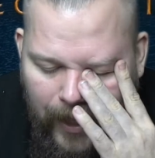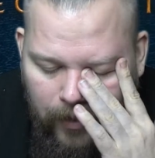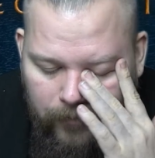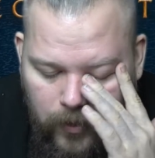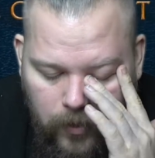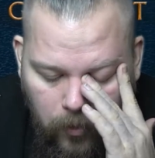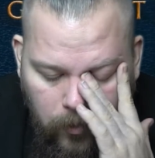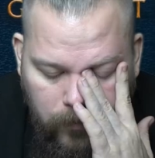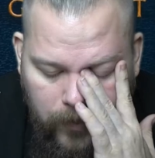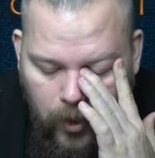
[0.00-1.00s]
Elven
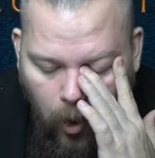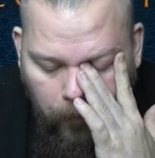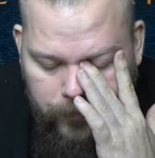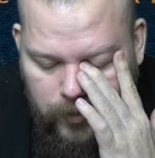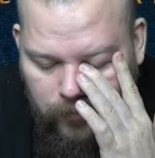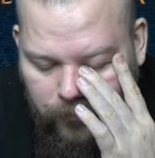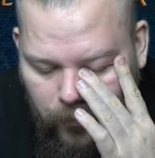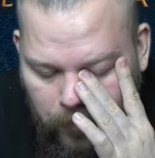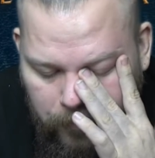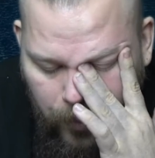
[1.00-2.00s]
Cloak with the option
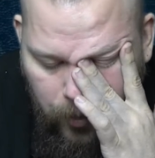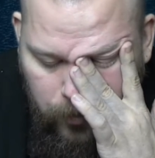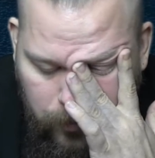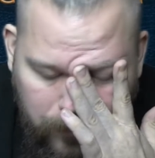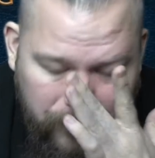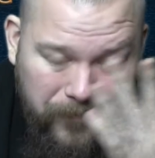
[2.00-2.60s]
for a bow